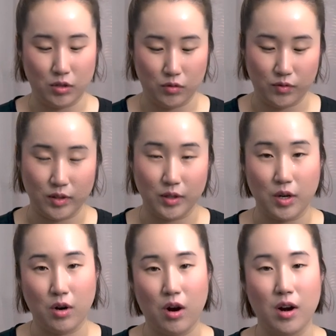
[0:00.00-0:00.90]
to feel
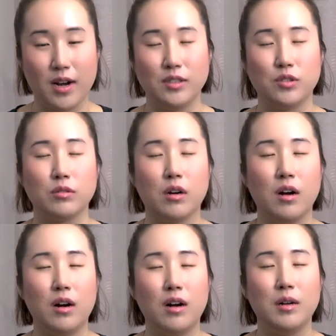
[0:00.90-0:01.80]
your heart and to
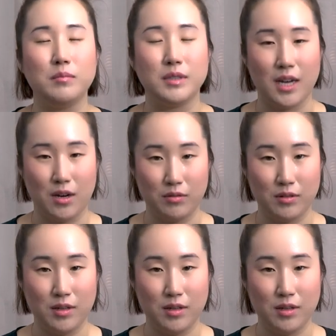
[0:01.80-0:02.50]
calm down.